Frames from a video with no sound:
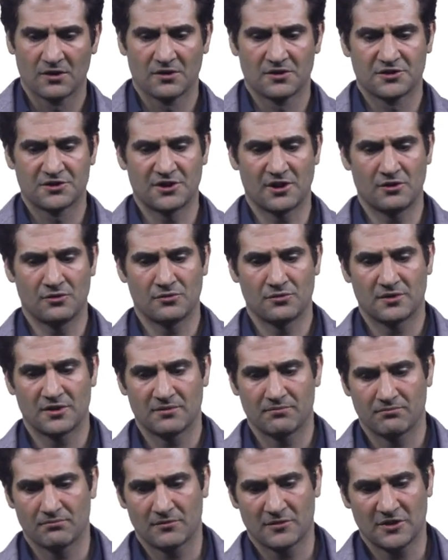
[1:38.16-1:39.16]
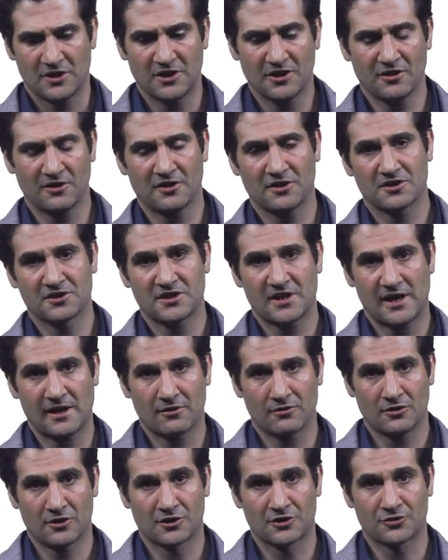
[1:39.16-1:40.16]
So here is how
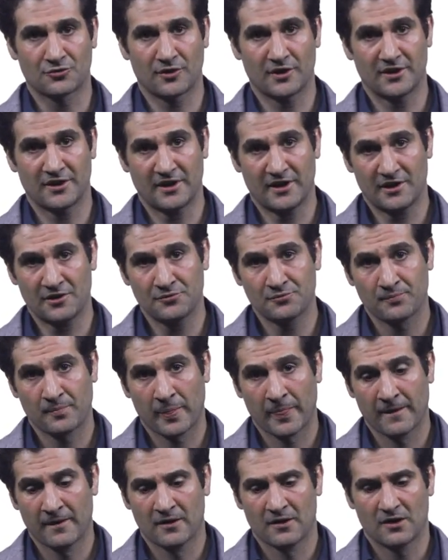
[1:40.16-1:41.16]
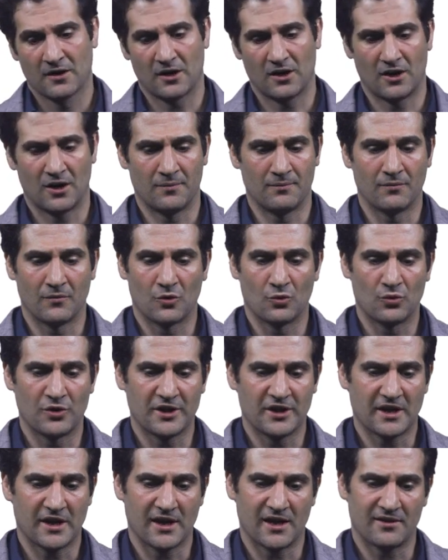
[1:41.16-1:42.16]
it looks written out.
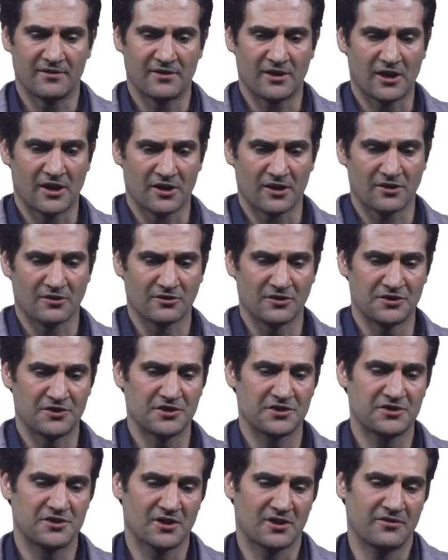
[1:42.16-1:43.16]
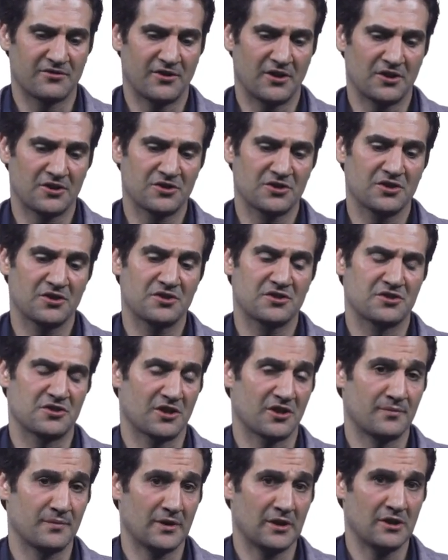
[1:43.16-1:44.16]
We have our logistic function,
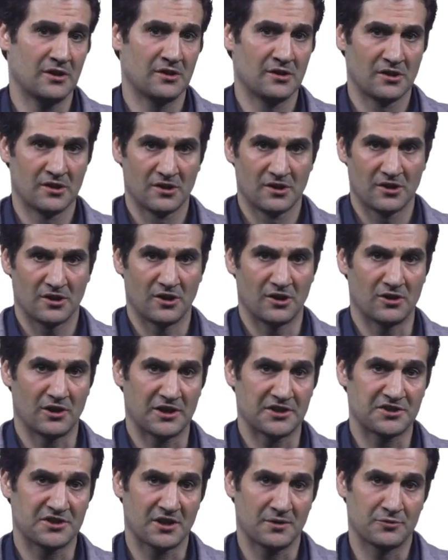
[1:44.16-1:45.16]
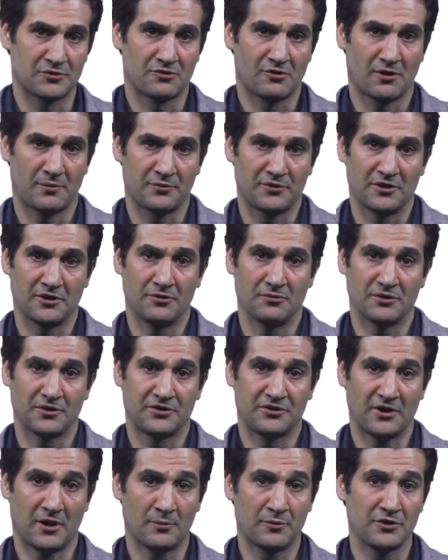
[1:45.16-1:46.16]
sigma. I subscripted it
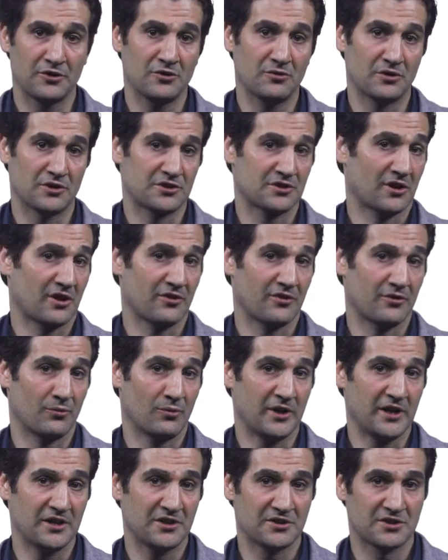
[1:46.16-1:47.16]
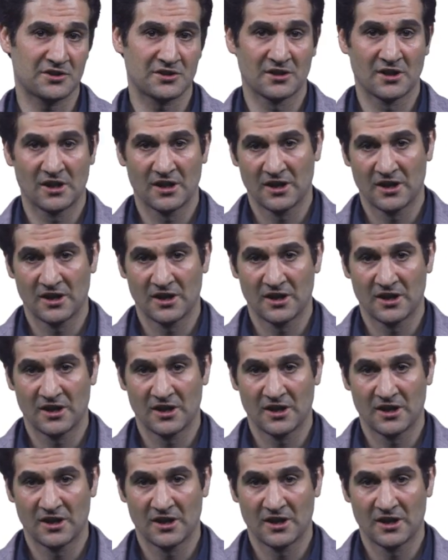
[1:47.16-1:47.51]
with W, which are the weights.